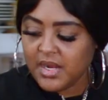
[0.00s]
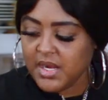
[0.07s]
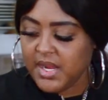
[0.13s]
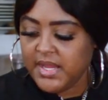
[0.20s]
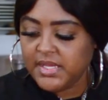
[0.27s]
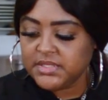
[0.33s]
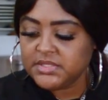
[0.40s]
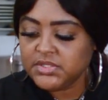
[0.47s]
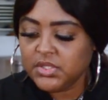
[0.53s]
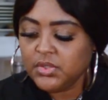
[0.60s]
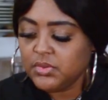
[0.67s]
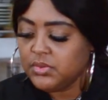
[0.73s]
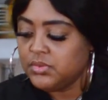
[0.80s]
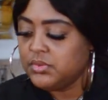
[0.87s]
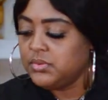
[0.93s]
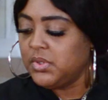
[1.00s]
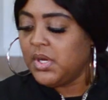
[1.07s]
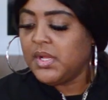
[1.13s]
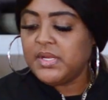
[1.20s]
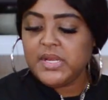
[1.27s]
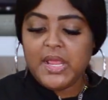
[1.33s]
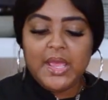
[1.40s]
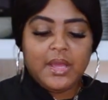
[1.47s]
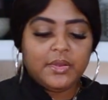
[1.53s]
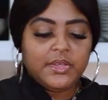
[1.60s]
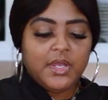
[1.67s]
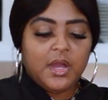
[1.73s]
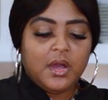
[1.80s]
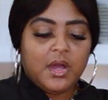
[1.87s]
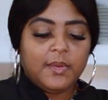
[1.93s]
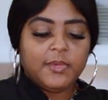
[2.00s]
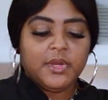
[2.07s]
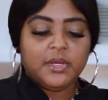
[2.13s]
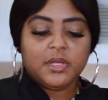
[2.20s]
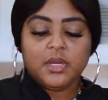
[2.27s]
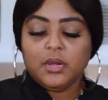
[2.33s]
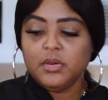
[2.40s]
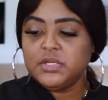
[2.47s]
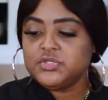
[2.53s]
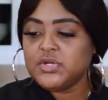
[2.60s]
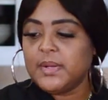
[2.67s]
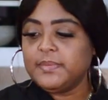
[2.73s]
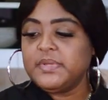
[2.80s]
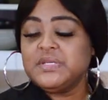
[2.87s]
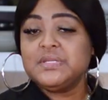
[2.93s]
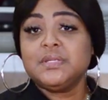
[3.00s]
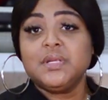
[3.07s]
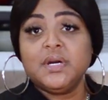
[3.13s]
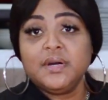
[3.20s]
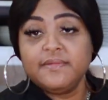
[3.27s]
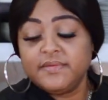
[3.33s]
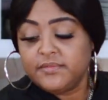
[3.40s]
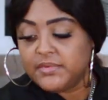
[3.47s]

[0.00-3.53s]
All right, so now y'all, I'm gonna go and drop these in the oven.